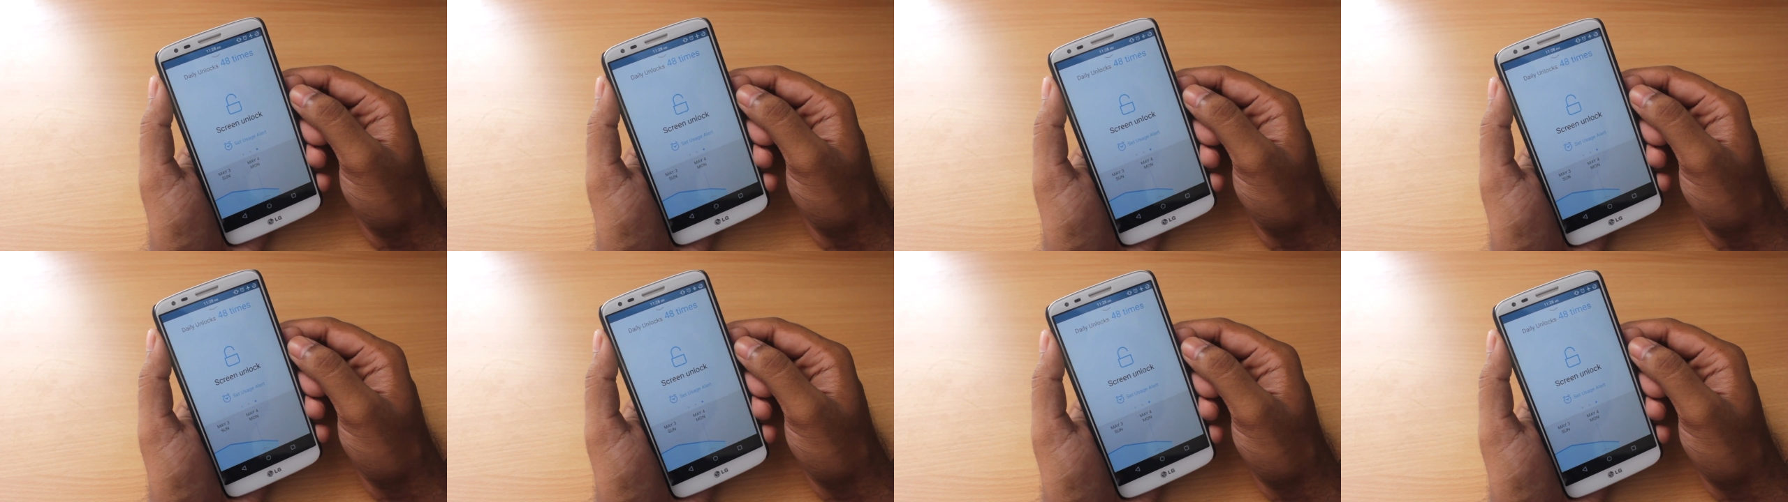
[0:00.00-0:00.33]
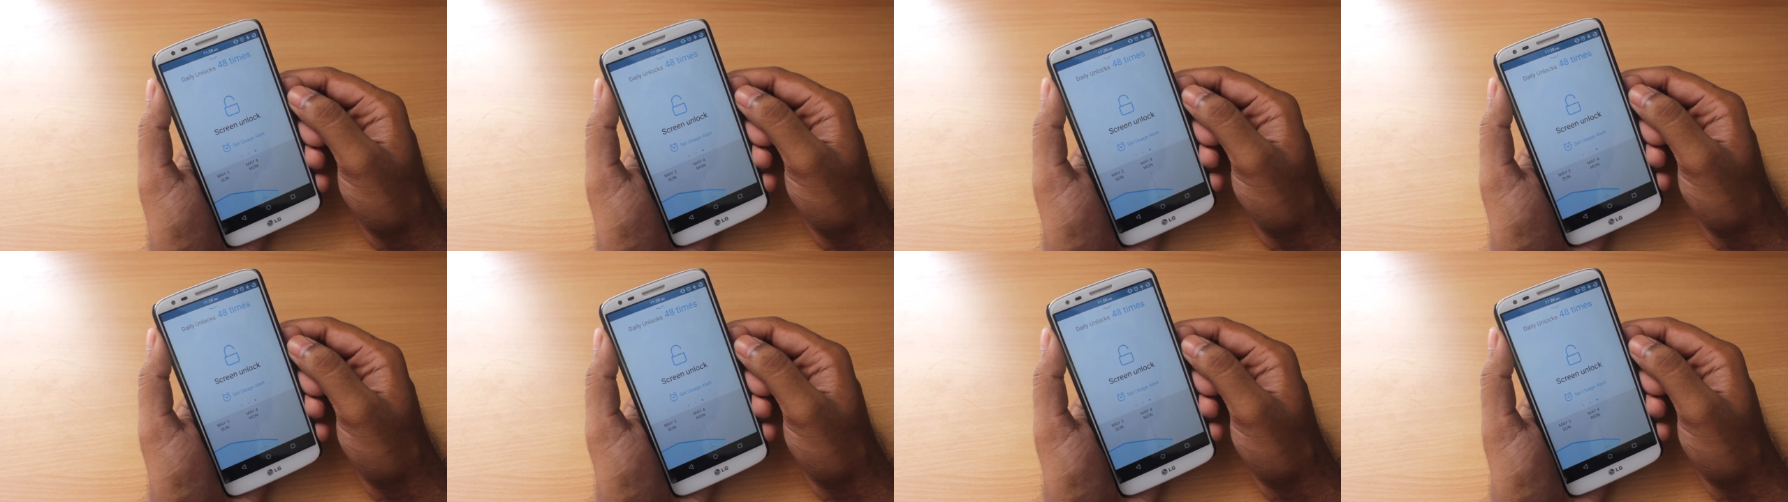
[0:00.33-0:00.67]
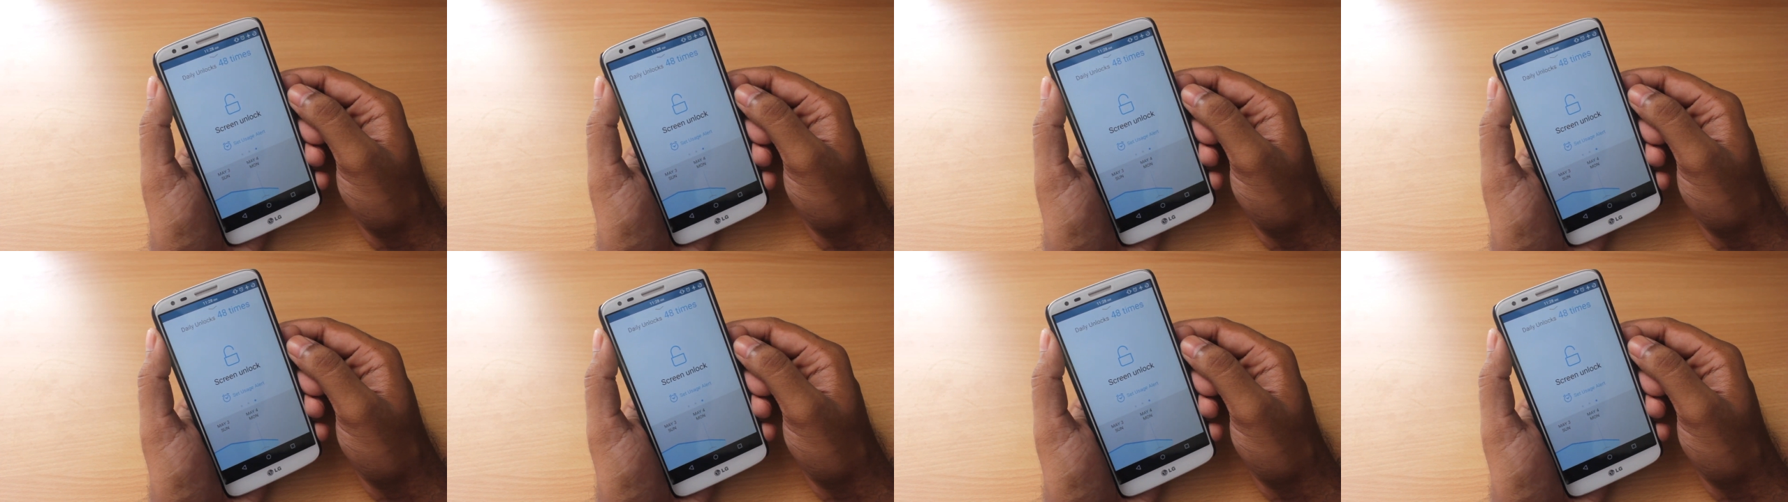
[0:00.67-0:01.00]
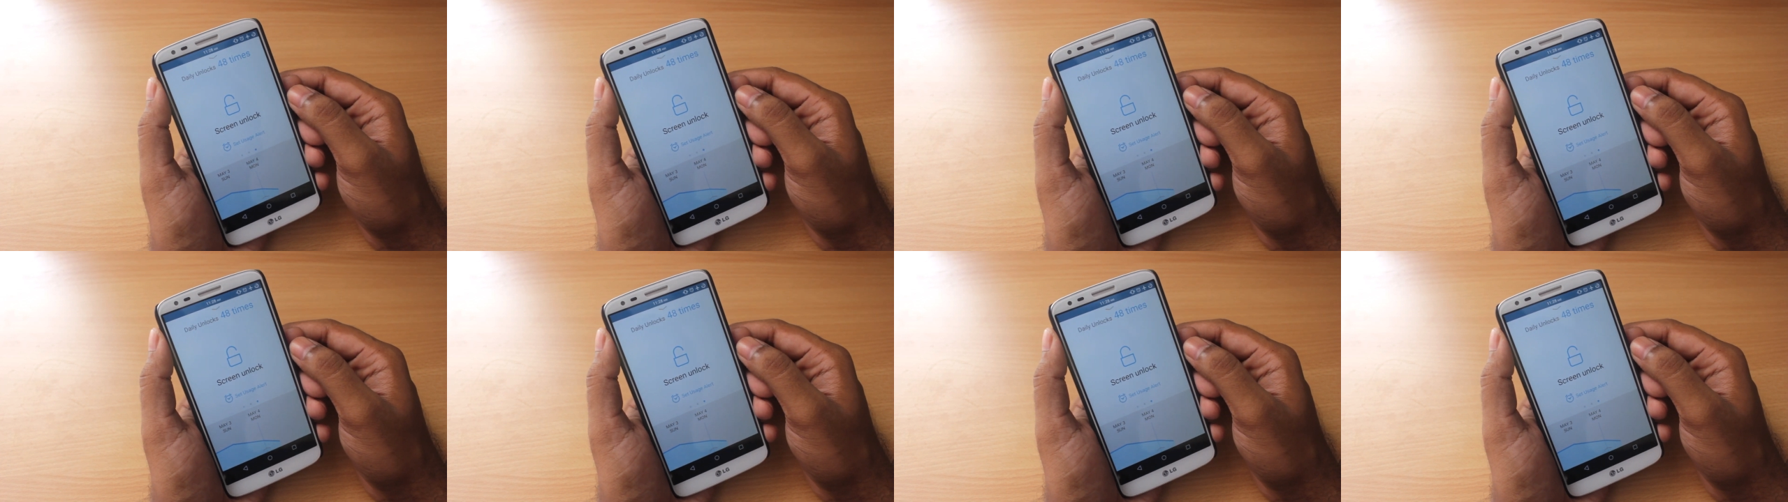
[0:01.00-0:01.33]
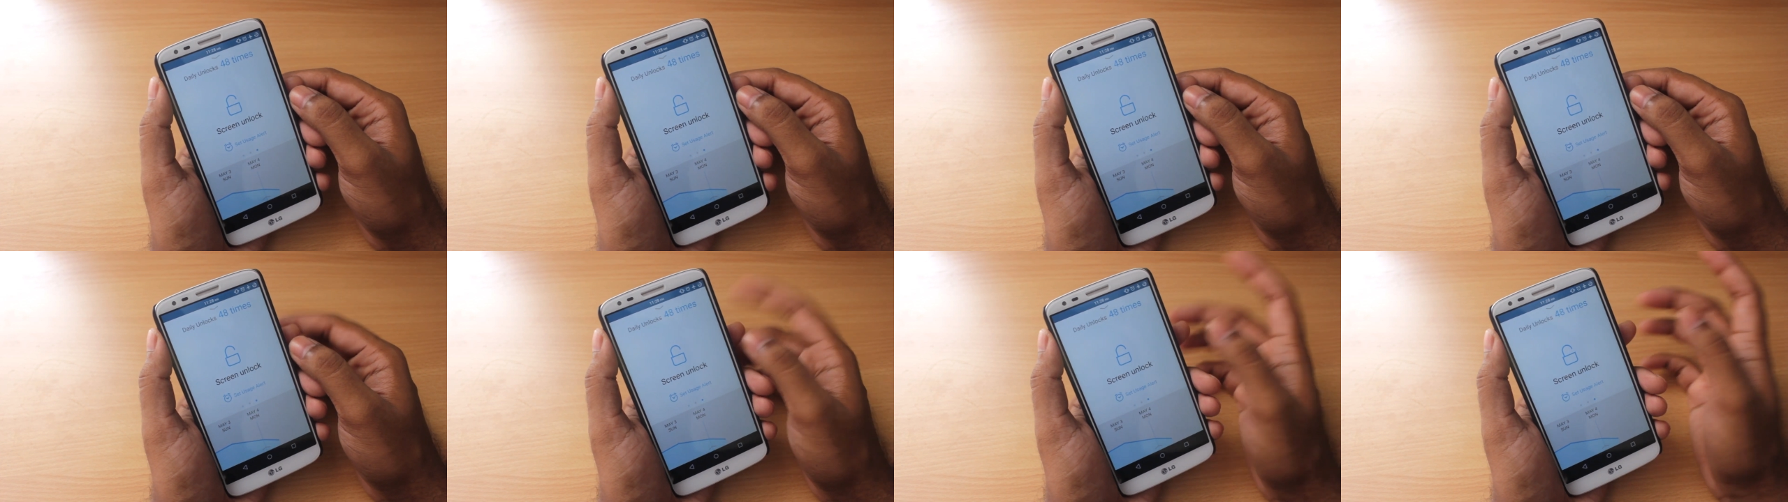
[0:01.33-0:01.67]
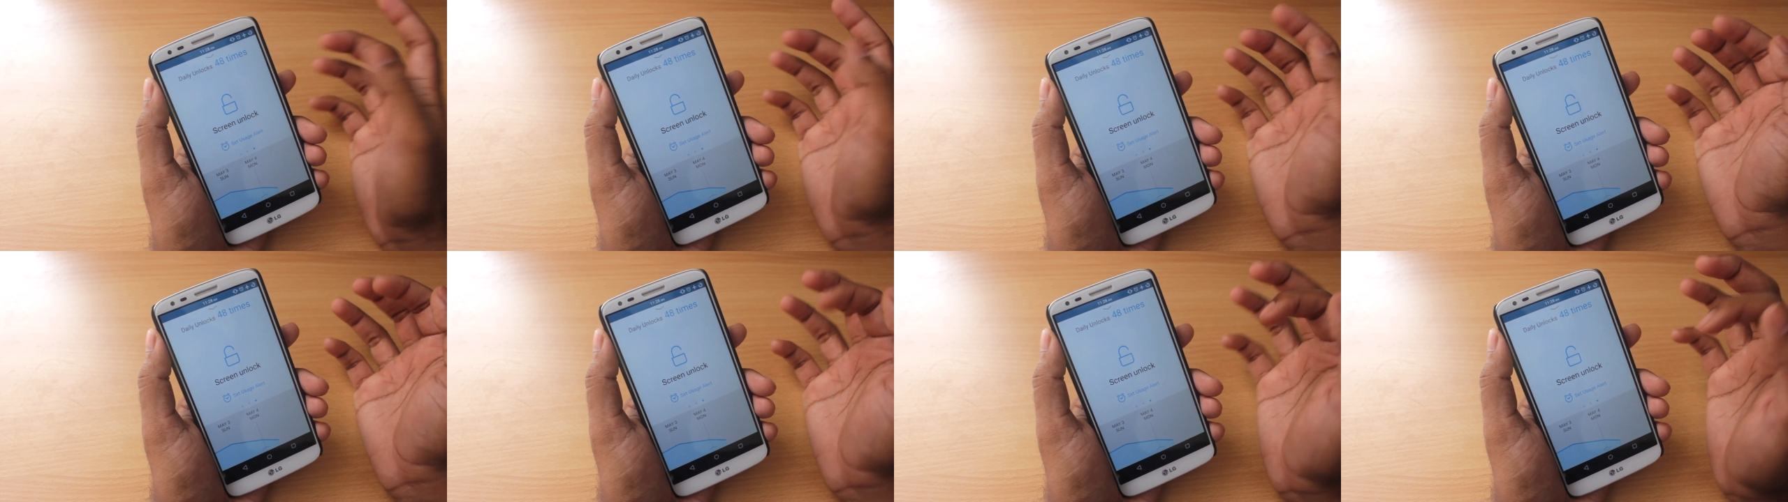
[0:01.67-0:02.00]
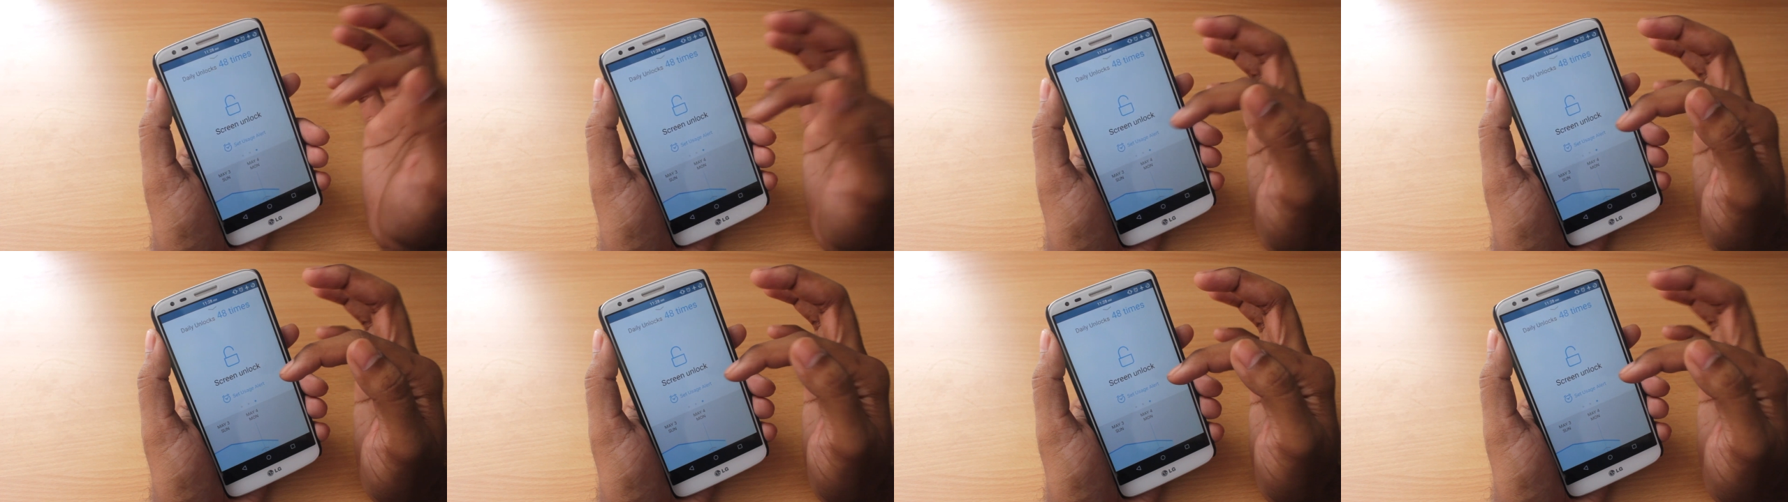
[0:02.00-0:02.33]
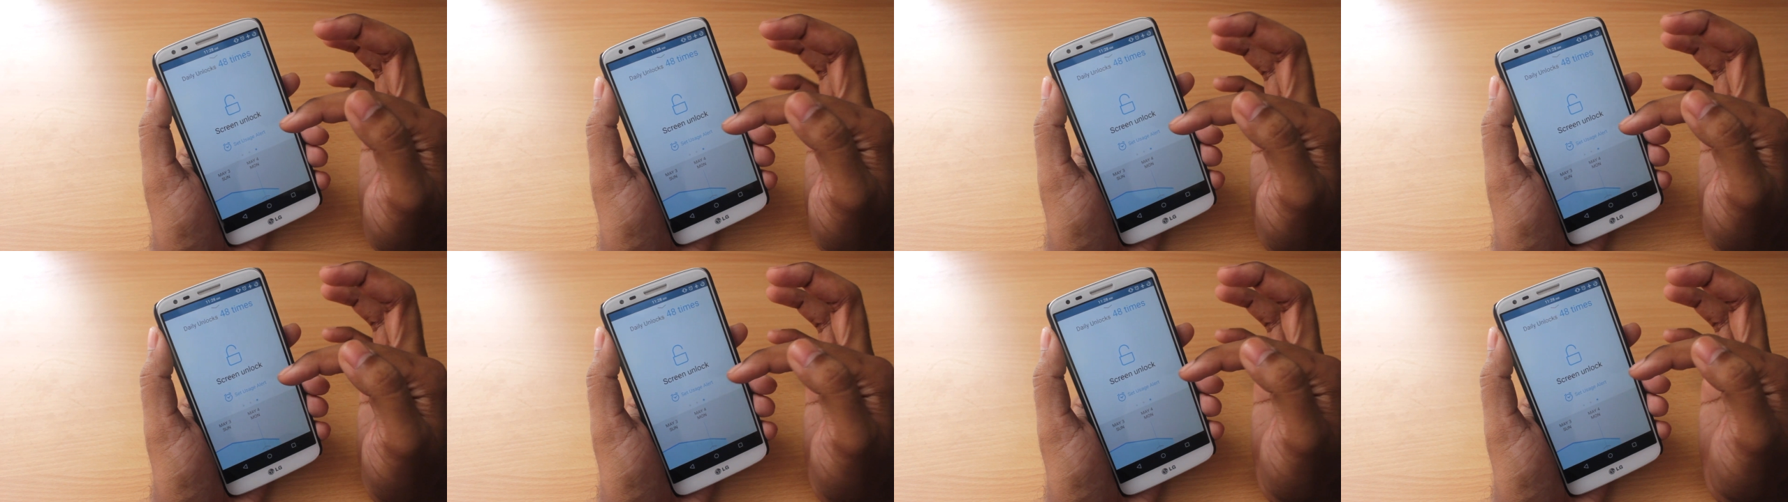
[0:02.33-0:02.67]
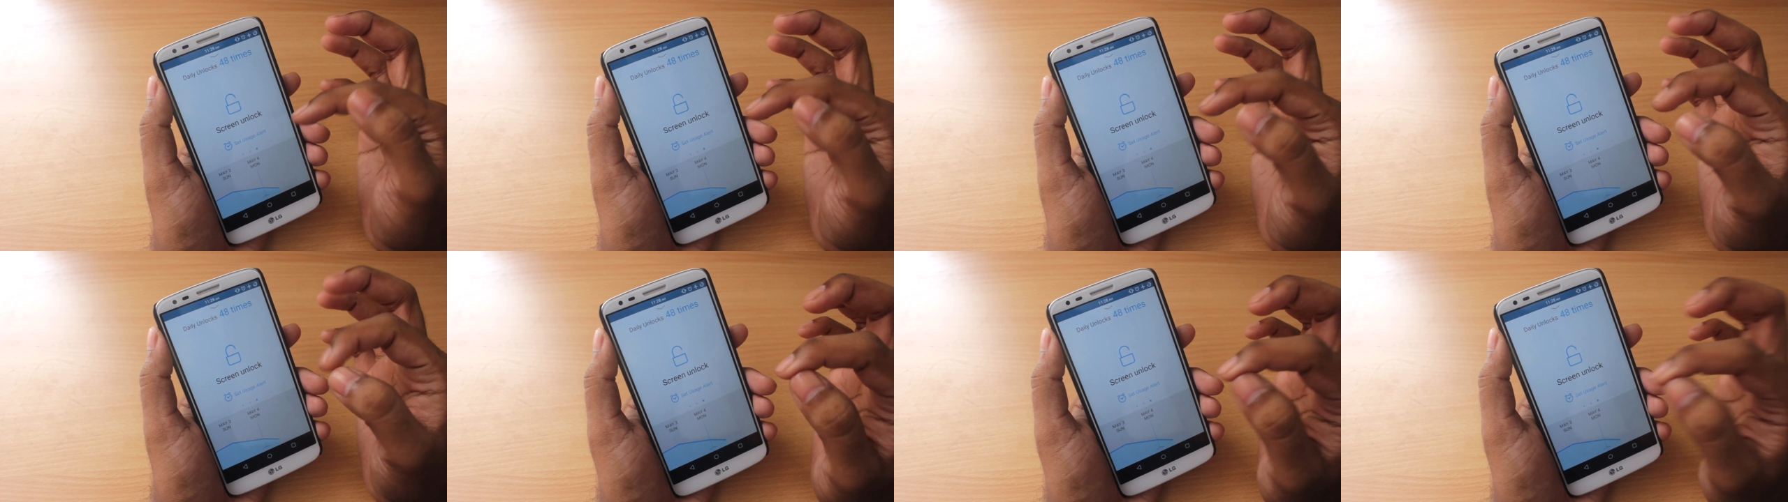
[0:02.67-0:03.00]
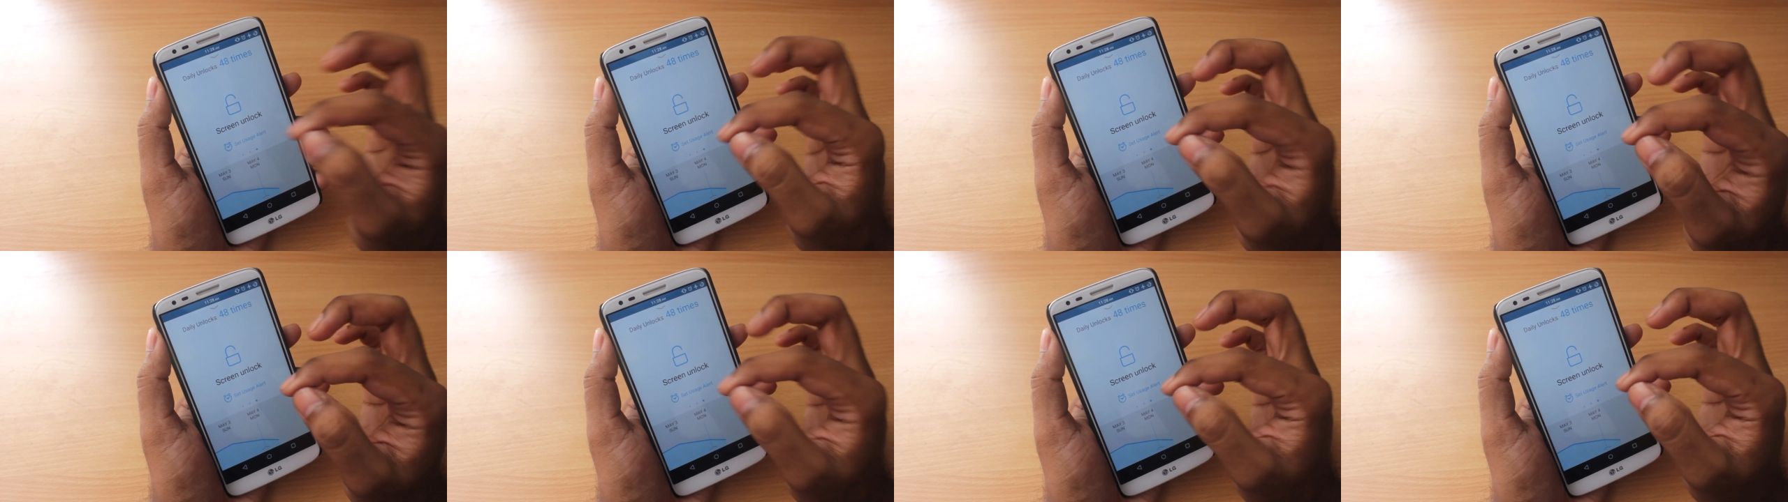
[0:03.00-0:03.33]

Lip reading: [unreadable: no face in view]